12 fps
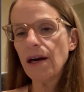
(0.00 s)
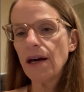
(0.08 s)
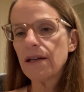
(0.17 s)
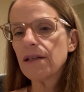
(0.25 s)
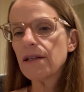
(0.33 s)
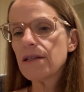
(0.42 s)

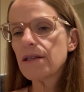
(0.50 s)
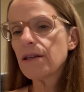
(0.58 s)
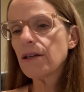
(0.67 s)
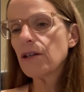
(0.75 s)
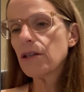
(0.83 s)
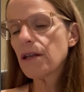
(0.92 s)
an entity
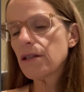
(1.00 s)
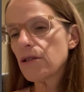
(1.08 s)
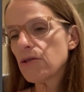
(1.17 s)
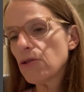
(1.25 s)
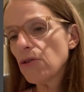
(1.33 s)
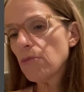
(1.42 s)
cannot yet
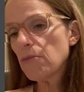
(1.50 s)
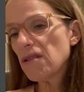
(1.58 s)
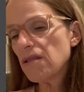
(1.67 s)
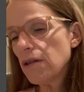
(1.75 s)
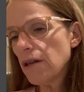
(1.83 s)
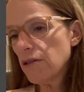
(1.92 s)

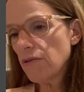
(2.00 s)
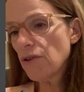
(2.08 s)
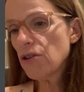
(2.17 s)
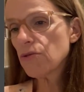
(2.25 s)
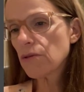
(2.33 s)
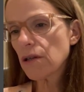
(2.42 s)
determine
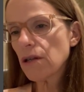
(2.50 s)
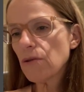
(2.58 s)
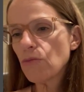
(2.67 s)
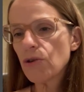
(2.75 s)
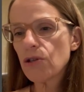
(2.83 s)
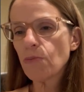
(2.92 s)
individually
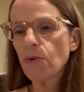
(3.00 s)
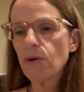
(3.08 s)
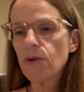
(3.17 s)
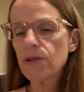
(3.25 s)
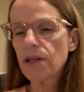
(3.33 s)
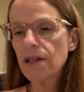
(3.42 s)
which
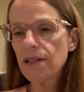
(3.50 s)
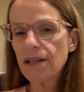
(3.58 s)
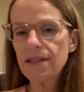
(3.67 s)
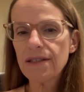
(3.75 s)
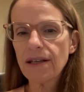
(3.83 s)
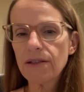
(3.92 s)
borrowers in
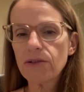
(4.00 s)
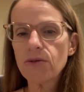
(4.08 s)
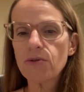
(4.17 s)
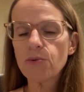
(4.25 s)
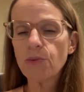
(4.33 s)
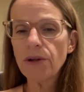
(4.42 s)
that
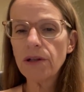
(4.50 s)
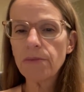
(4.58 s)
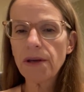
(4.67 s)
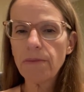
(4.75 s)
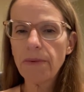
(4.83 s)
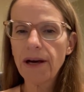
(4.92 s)
sectors will
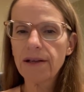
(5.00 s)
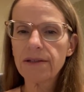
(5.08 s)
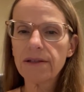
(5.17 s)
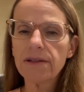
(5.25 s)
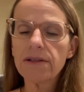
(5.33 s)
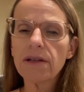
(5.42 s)
be
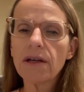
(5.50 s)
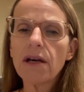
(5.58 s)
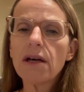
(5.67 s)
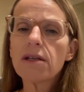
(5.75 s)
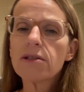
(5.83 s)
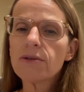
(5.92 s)
impacted.
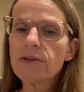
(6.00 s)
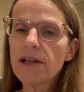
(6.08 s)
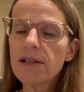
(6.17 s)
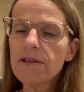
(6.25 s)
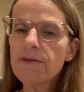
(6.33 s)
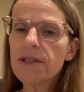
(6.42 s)
The
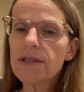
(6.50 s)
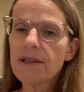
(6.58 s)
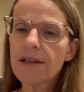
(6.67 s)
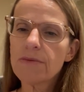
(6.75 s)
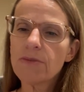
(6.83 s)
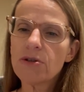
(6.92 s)
collective
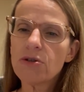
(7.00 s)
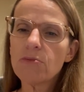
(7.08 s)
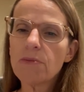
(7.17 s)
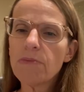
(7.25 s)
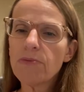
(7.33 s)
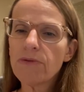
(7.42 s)
assessment should
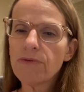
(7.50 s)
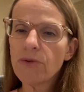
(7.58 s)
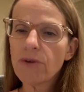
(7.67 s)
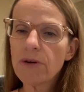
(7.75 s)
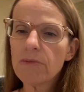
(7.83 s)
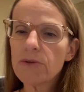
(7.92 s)
be
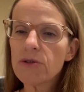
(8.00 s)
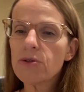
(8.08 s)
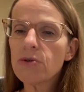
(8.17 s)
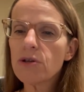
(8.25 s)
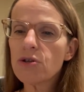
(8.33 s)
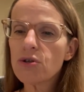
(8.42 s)
performed
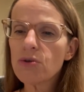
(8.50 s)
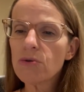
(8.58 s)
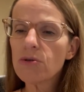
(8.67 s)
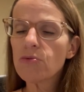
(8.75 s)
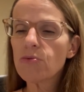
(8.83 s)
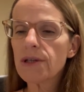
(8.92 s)
to ensure
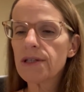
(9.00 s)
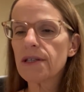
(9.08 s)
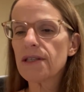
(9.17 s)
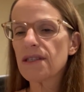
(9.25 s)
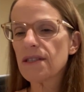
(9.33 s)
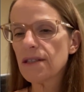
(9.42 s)
the risk
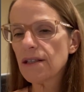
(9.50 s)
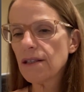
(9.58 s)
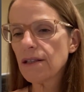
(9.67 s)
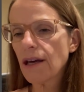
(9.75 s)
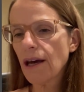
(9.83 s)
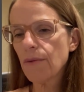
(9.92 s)
is
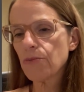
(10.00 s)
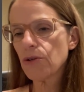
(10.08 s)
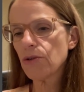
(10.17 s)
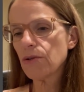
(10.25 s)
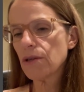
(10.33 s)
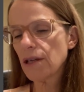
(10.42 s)
still
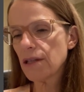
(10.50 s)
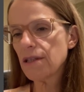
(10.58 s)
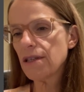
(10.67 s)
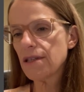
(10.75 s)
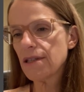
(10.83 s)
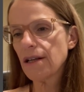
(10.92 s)
captured in
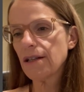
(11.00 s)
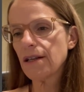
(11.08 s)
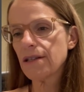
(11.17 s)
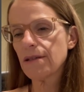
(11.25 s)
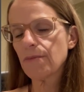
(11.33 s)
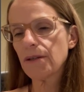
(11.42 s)
the ECL
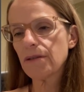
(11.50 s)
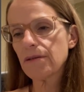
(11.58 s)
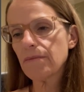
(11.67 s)
estimate.